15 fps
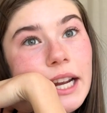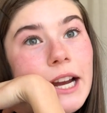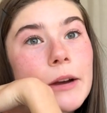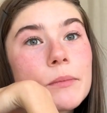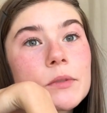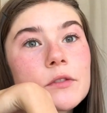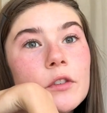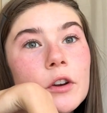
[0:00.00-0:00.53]

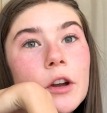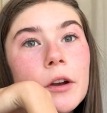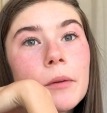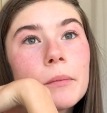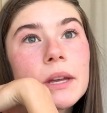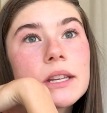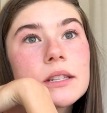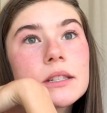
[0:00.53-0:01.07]
comes
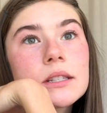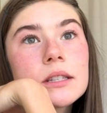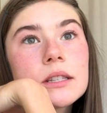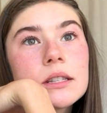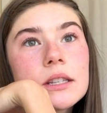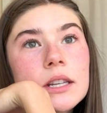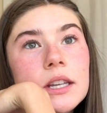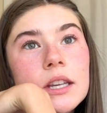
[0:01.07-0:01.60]
from
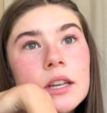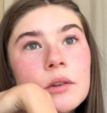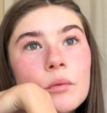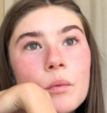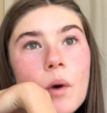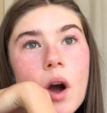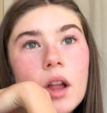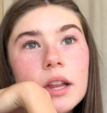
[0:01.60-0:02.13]
D.
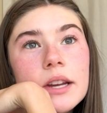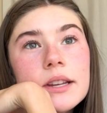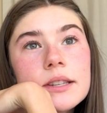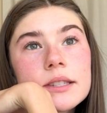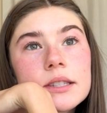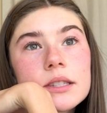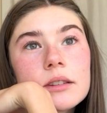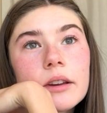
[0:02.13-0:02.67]

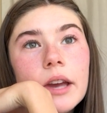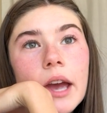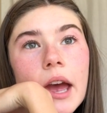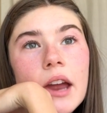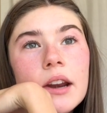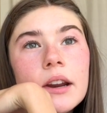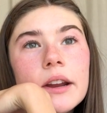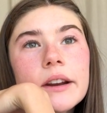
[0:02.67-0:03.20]
Wallace
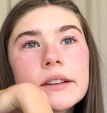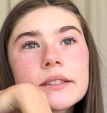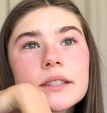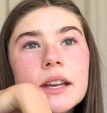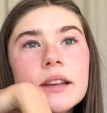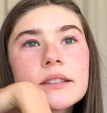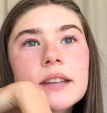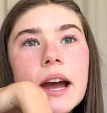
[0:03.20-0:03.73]
again, and it
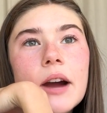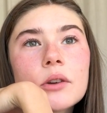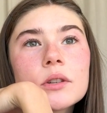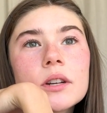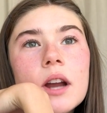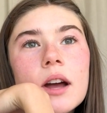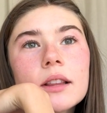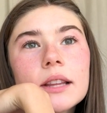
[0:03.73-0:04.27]
says, how
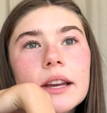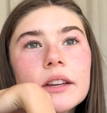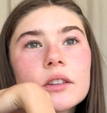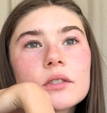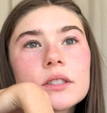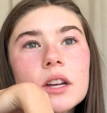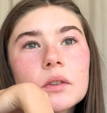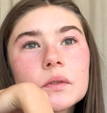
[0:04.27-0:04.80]
to not let your
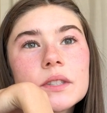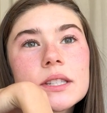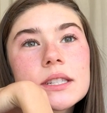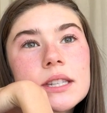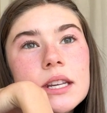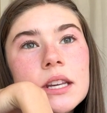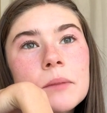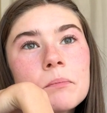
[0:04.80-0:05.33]

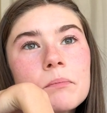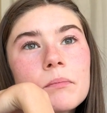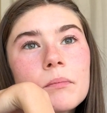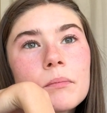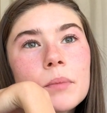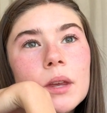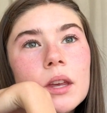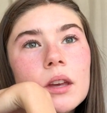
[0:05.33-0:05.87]
self-esteem
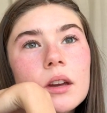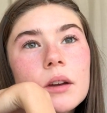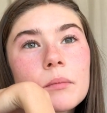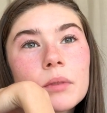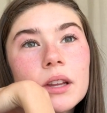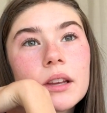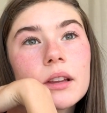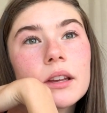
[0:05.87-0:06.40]
be
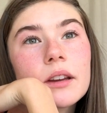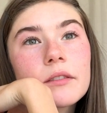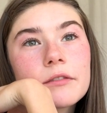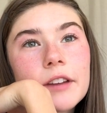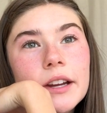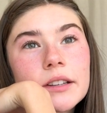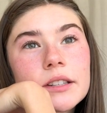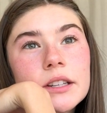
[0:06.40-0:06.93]
completely
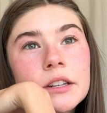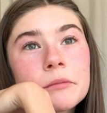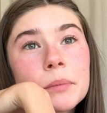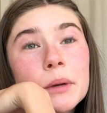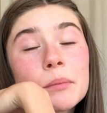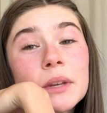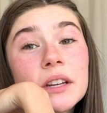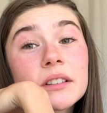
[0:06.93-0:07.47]
affected
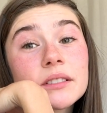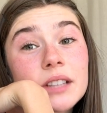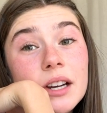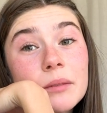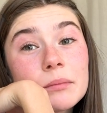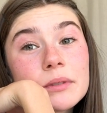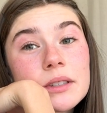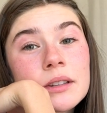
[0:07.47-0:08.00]
by being
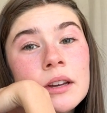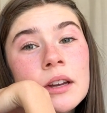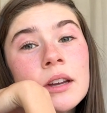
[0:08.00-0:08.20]
dumped.